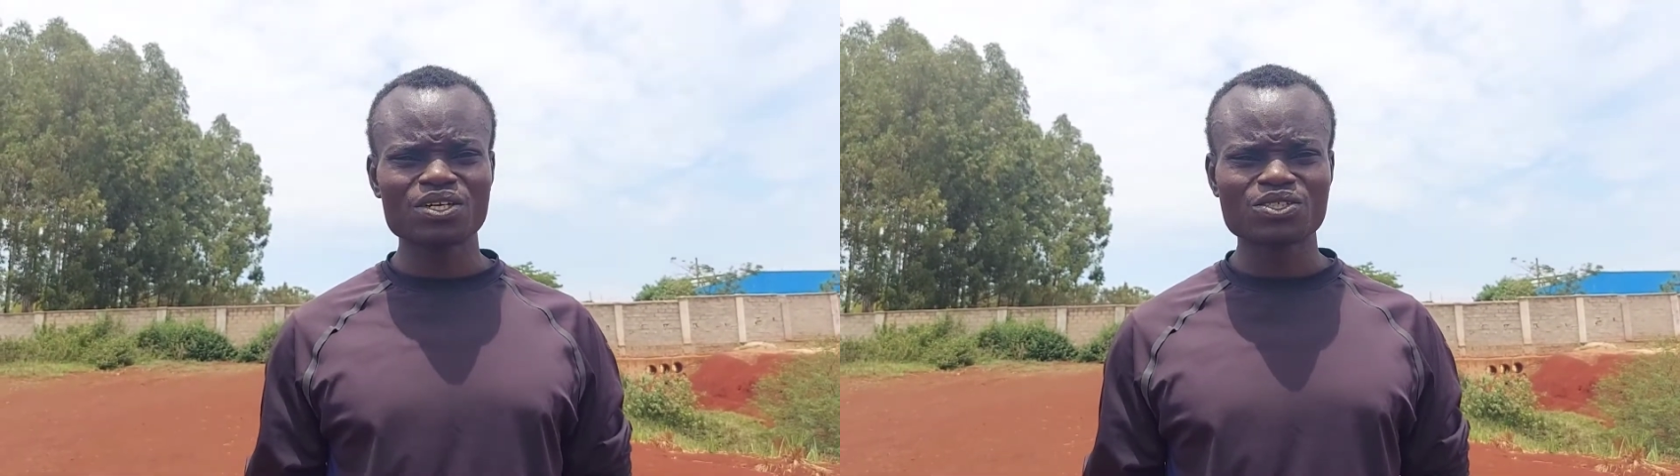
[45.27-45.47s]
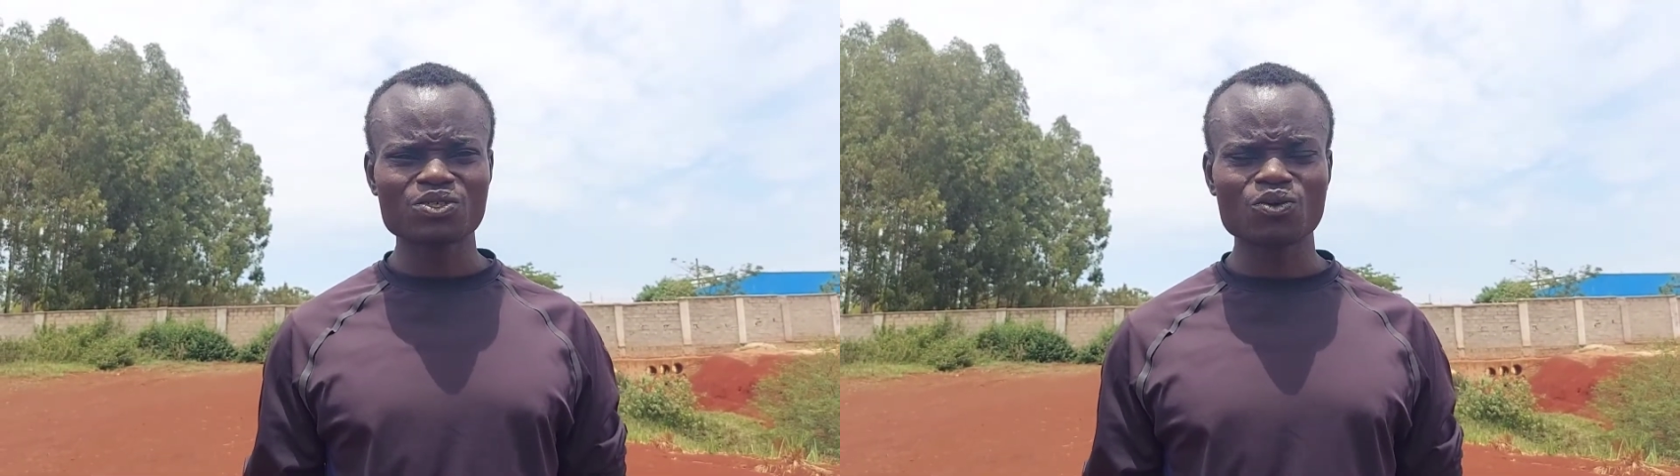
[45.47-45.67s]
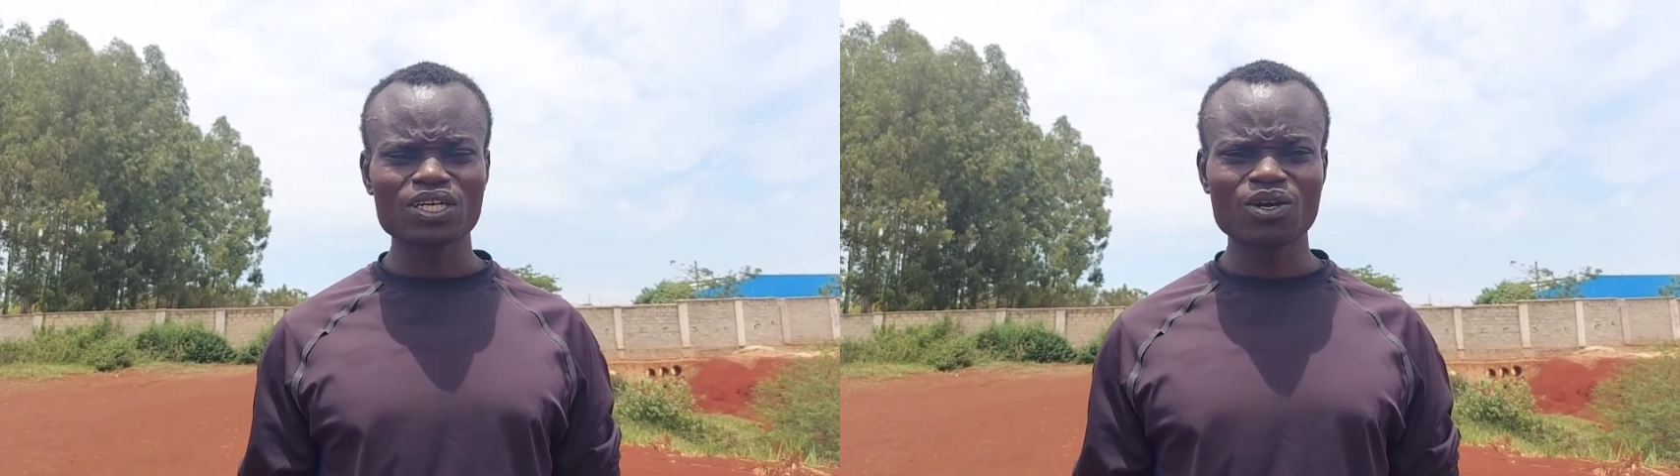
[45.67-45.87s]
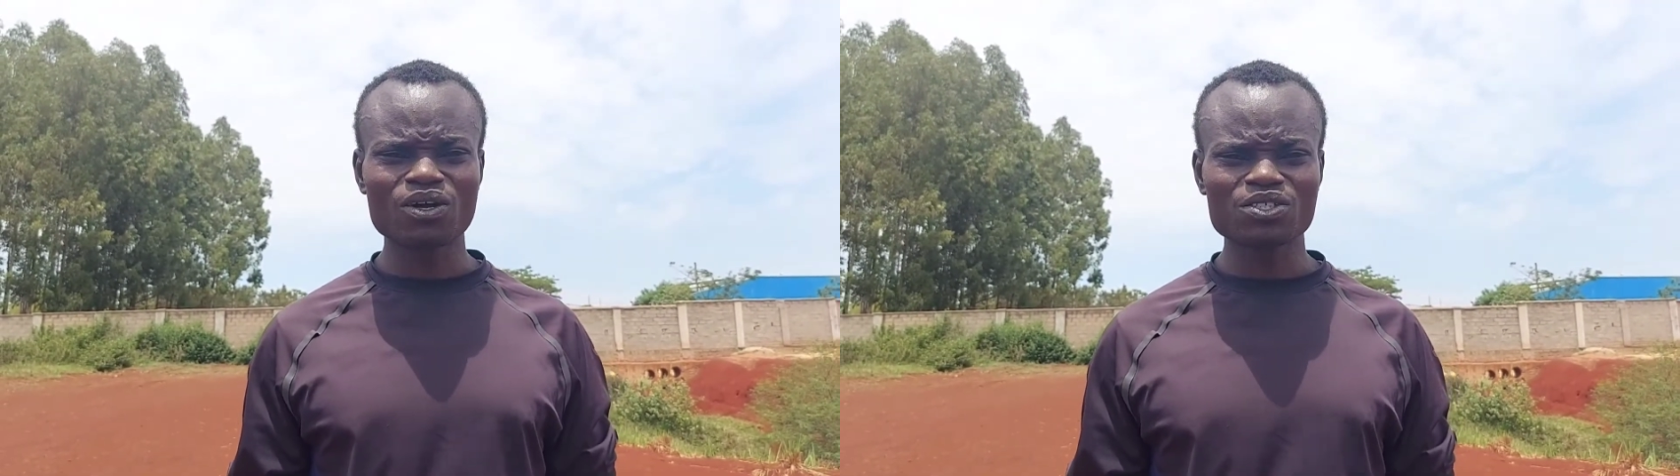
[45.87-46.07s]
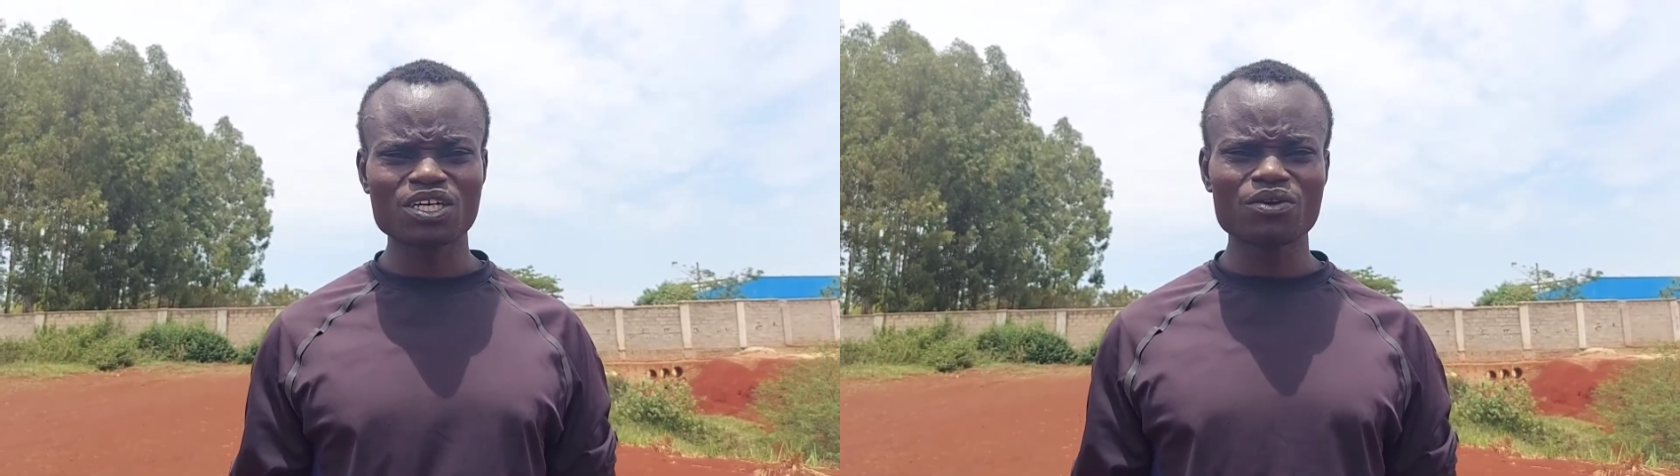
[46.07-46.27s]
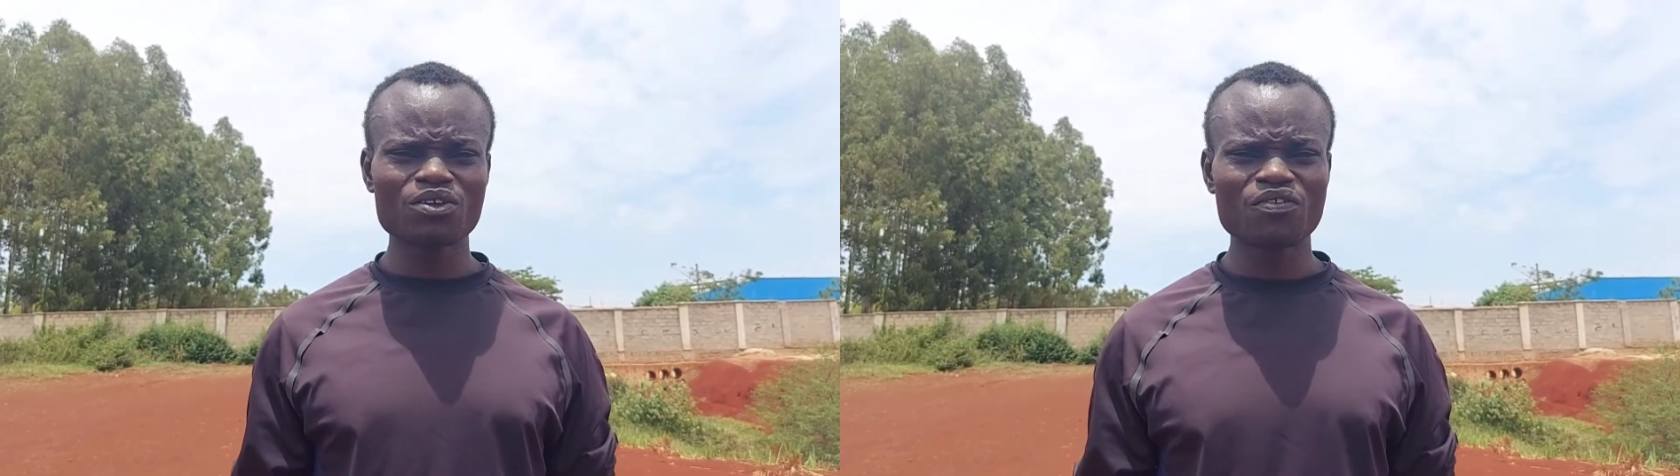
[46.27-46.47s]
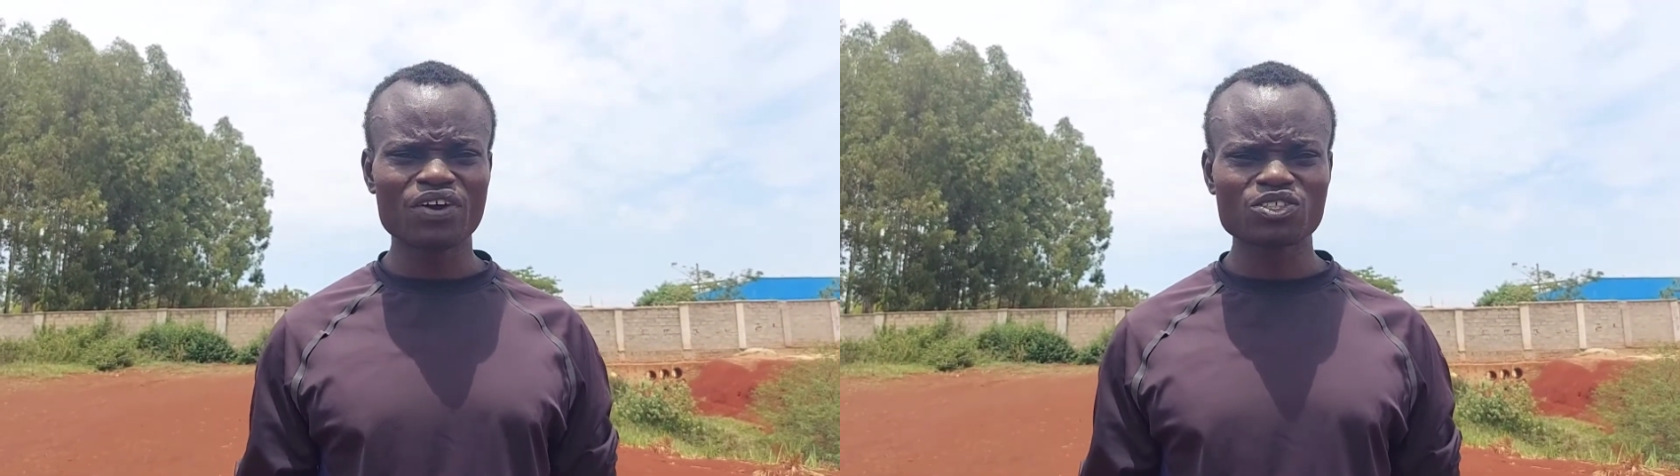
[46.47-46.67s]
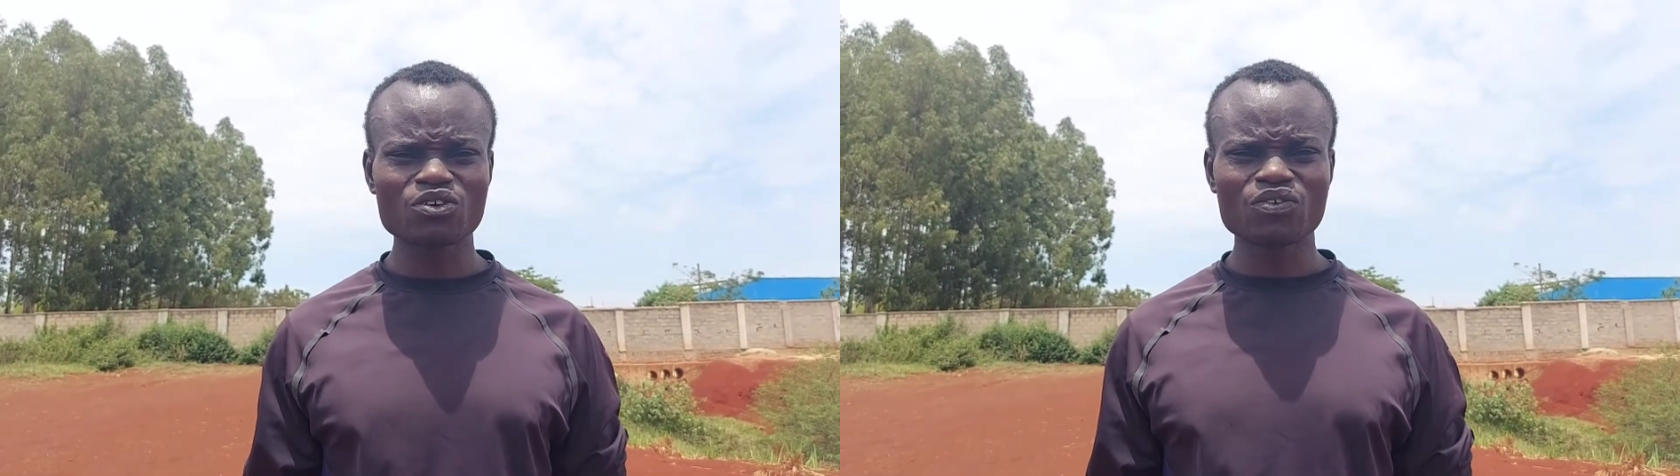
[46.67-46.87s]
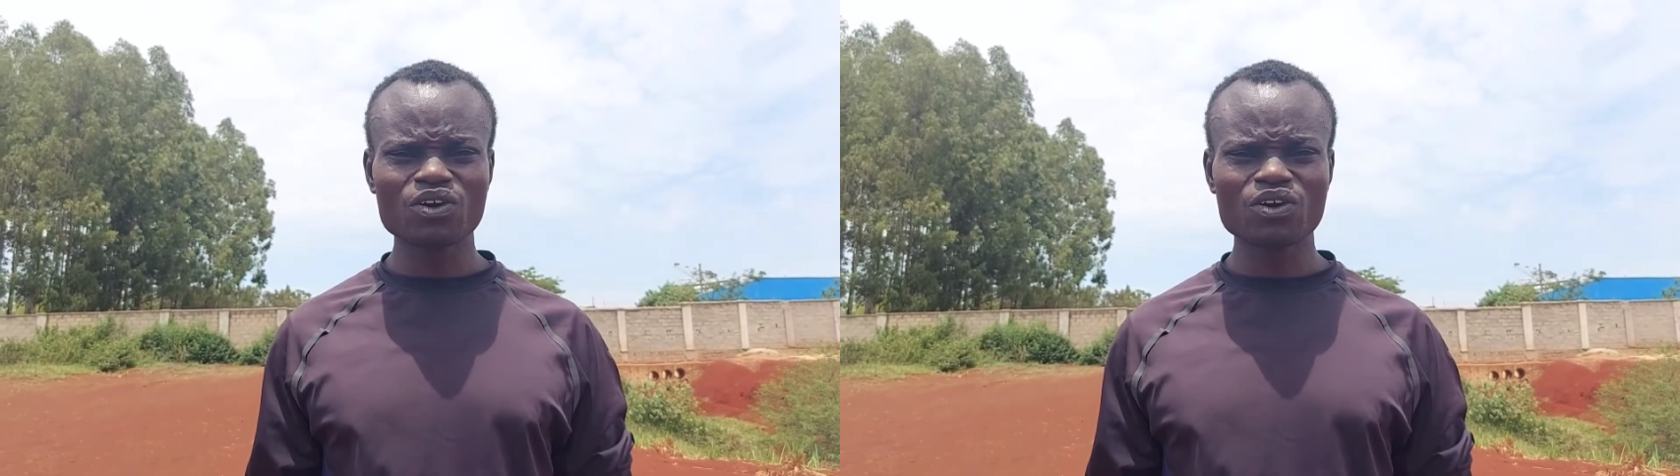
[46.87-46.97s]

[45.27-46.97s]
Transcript: So what I want to share with you first of